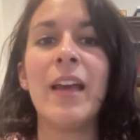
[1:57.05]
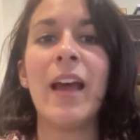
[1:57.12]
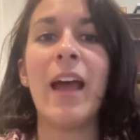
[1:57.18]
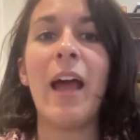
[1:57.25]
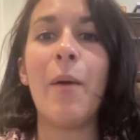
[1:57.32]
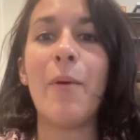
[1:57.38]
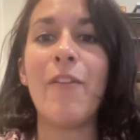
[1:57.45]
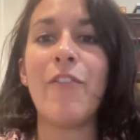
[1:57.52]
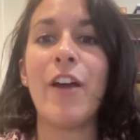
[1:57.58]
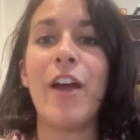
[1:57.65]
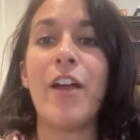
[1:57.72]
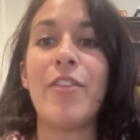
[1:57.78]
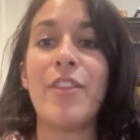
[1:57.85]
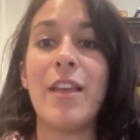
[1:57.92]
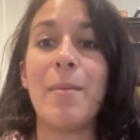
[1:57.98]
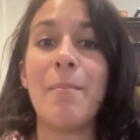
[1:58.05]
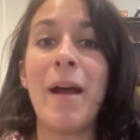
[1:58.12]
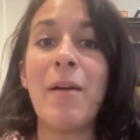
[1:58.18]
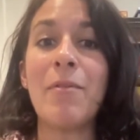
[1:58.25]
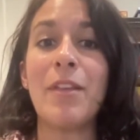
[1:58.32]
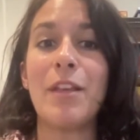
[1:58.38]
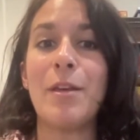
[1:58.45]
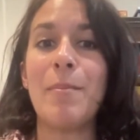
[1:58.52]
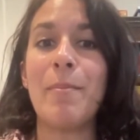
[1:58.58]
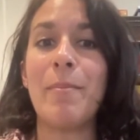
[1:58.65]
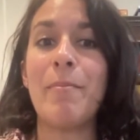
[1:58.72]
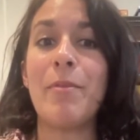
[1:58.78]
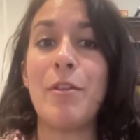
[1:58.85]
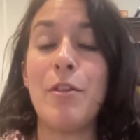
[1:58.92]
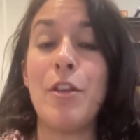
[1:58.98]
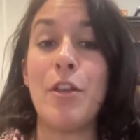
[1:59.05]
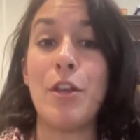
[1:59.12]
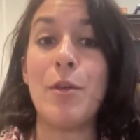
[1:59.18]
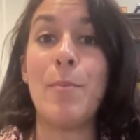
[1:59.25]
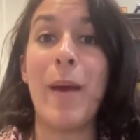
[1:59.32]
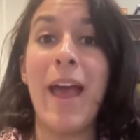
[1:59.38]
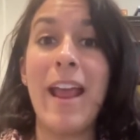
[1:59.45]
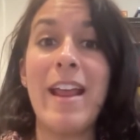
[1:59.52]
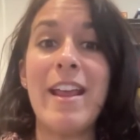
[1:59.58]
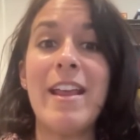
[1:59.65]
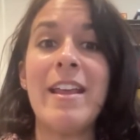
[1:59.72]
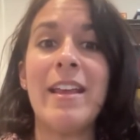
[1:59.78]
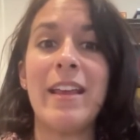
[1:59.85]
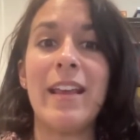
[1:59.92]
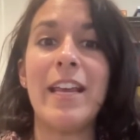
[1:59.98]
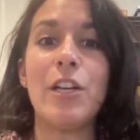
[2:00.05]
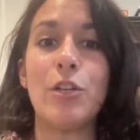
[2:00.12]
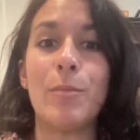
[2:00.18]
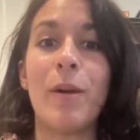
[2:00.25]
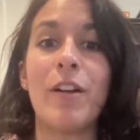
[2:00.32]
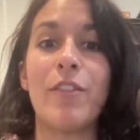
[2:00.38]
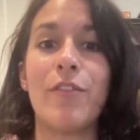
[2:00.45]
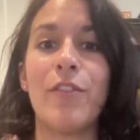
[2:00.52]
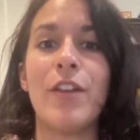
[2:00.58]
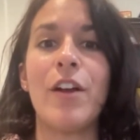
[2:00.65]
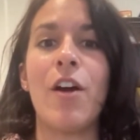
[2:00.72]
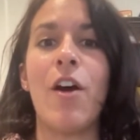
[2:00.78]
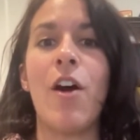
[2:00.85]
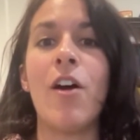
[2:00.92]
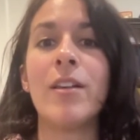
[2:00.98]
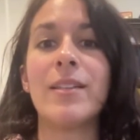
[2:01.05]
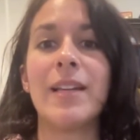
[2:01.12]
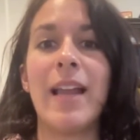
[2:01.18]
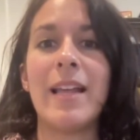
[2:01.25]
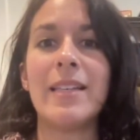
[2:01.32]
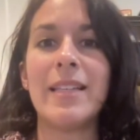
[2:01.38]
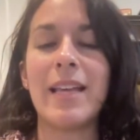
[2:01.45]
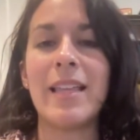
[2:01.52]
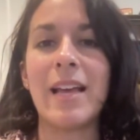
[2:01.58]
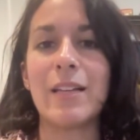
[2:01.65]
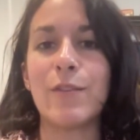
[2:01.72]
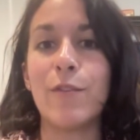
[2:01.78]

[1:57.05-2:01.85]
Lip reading: However, the amount that you pay each month for the car, so let's say that's